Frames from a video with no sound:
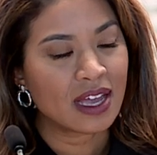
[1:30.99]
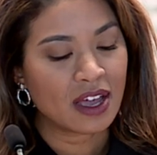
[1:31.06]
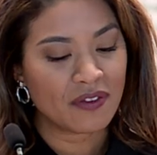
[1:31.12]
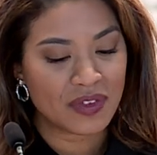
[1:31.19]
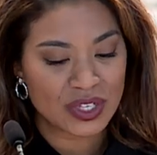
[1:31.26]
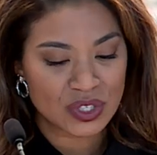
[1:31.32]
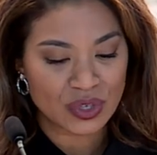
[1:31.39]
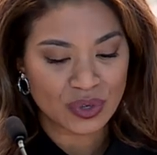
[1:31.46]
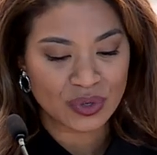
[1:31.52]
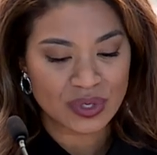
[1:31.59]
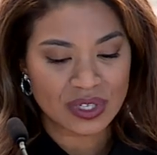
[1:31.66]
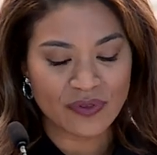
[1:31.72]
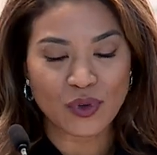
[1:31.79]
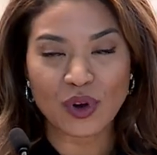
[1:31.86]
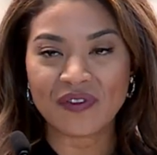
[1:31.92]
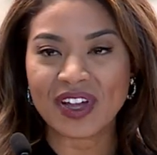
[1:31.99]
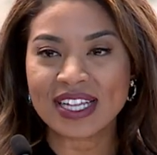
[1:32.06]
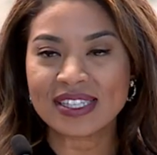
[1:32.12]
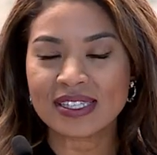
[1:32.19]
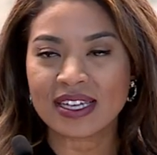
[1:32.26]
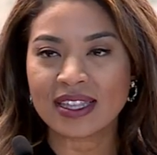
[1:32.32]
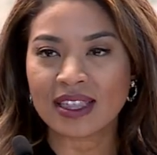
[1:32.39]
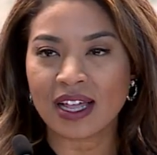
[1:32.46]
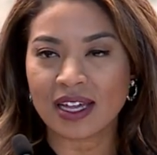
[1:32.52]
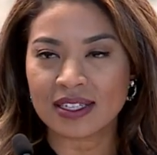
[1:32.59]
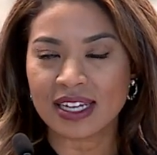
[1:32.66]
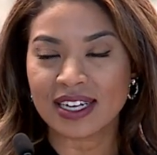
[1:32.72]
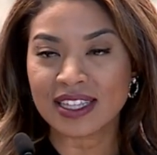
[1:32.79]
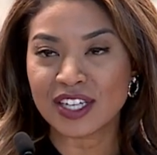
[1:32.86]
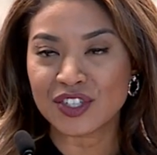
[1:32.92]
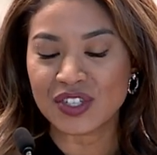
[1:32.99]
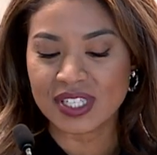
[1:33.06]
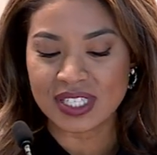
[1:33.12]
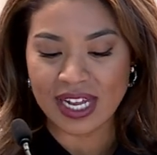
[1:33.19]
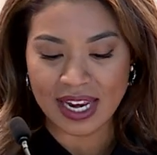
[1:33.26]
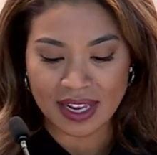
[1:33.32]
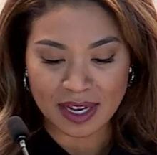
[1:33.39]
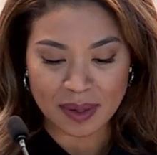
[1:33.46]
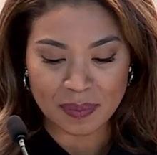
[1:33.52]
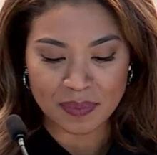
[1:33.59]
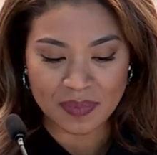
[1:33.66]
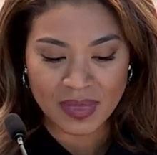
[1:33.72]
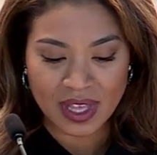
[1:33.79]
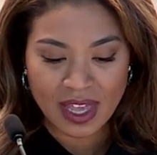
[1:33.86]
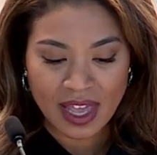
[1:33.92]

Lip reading: of visitors for events in Allegiant Stadium.